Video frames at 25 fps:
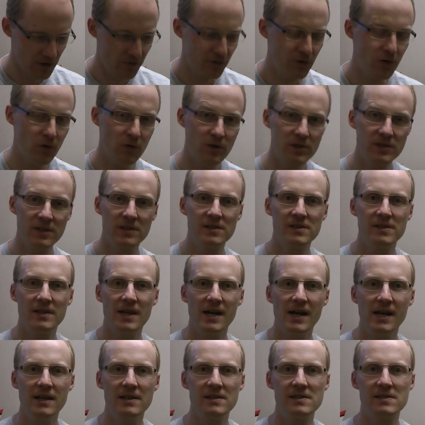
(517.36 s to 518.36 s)
of course it's
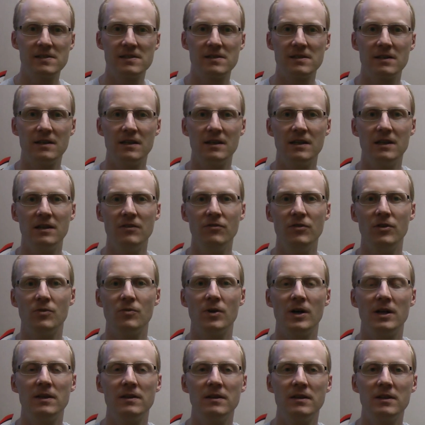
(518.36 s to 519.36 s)
nice uh, if you
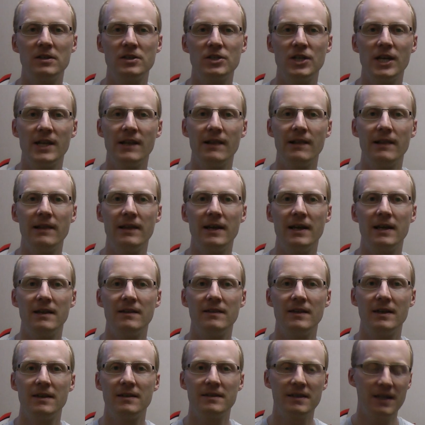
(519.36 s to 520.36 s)
run a channel
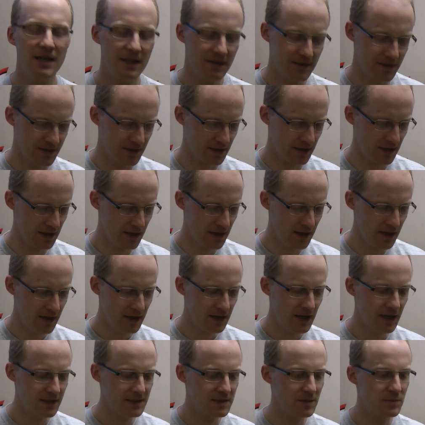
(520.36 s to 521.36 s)
and, and get
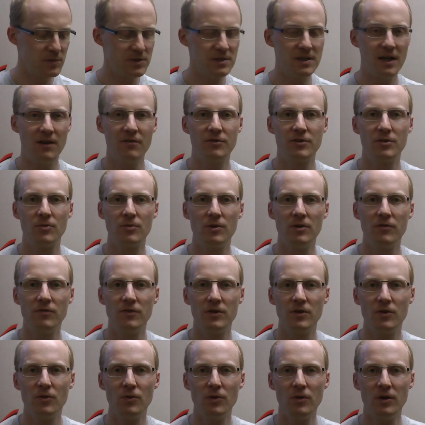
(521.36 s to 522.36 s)
get some stuff to
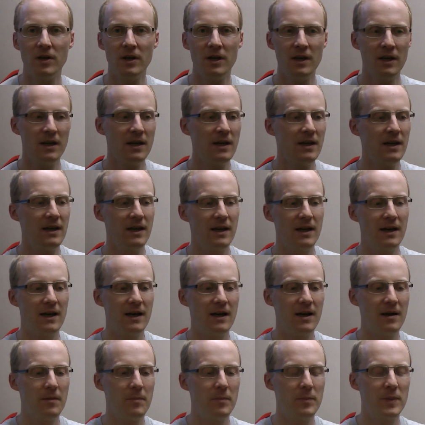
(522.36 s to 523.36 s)
review,
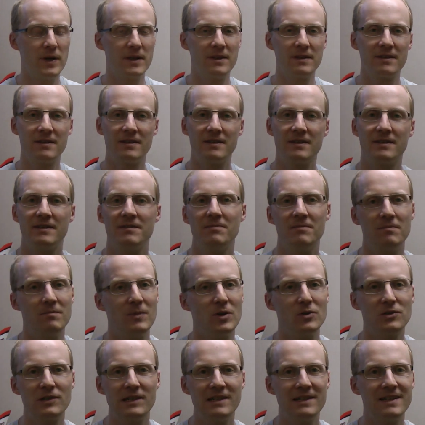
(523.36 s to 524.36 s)
uh, but
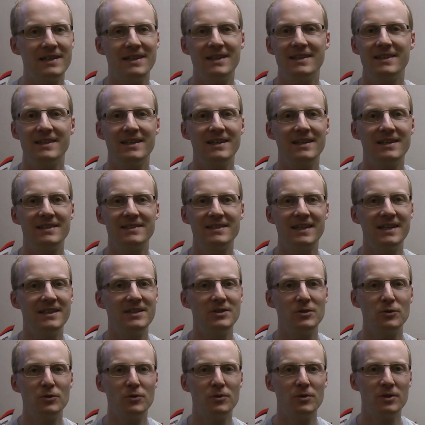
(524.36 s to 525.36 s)
mostly they, they
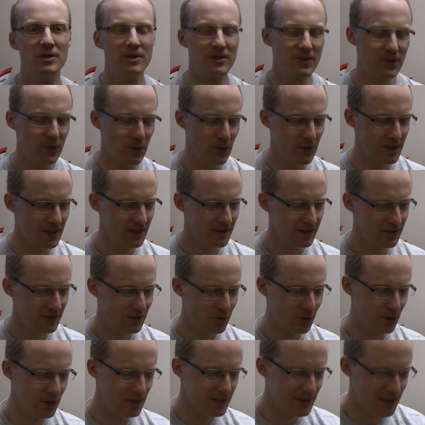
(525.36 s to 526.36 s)
send you a toy,
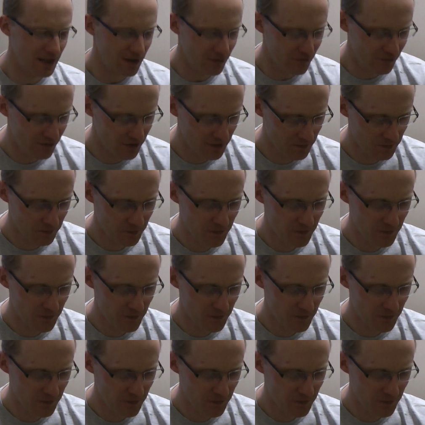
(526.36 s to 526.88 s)
toy stuff.